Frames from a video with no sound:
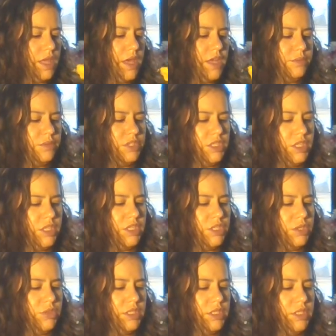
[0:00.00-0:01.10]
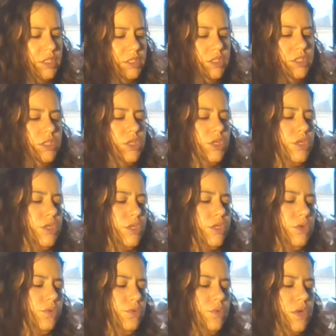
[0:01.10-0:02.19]
And I'm just going to twist and
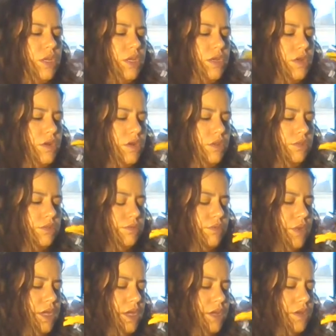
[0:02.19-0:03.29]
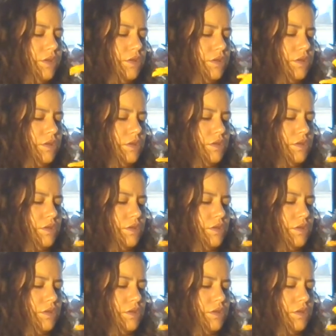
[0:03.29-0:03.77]
turn the one all around.